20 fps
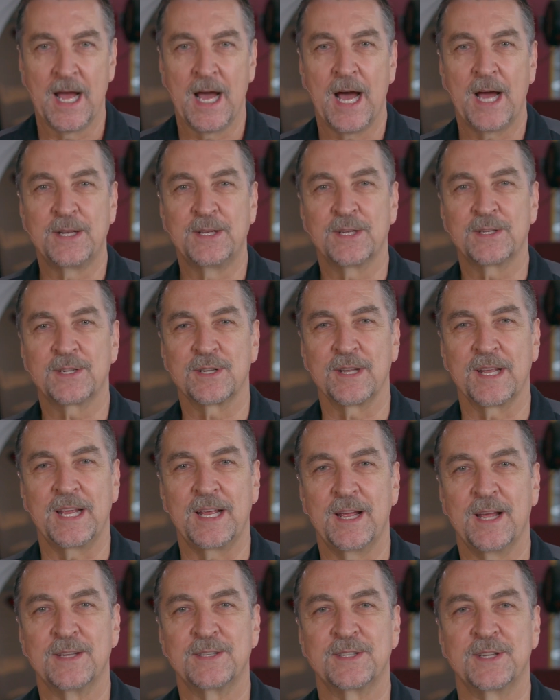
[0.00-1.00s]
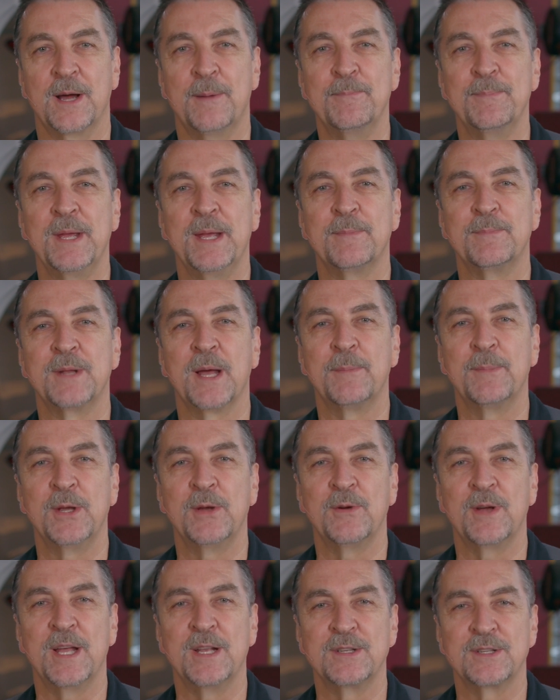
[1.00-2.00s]
Additionally, some
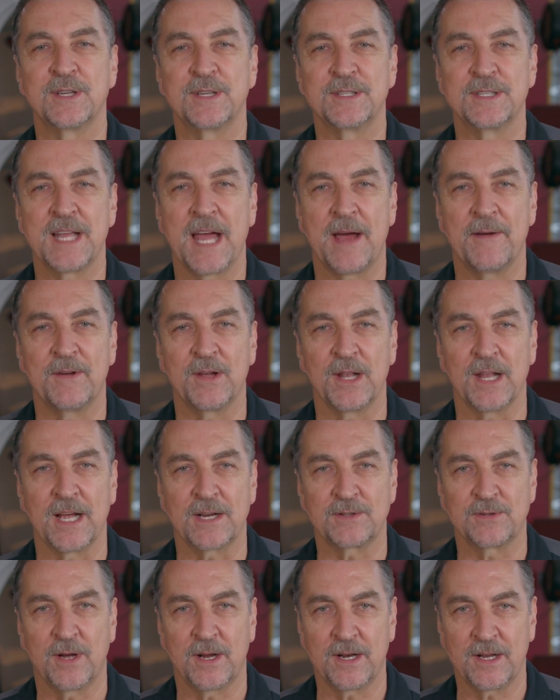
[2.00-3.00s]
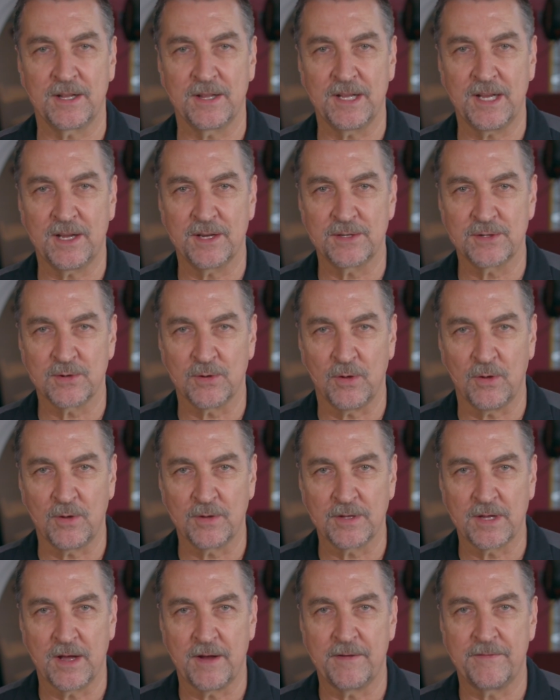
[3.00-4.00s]
BMW engines have electronically
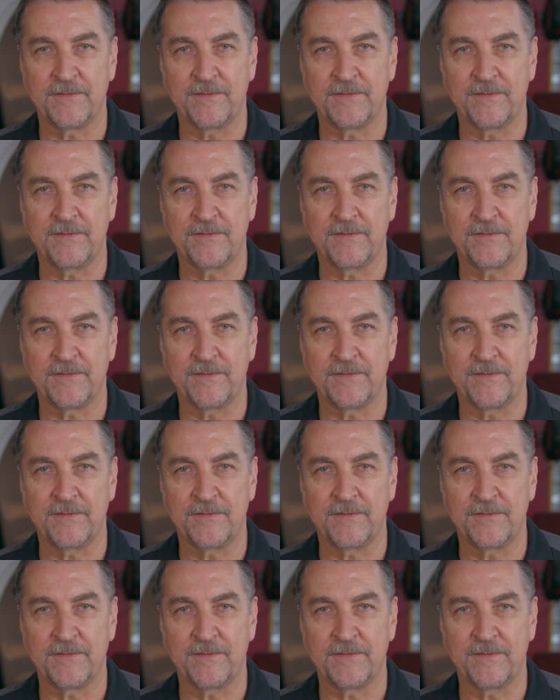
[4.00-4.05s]
controlled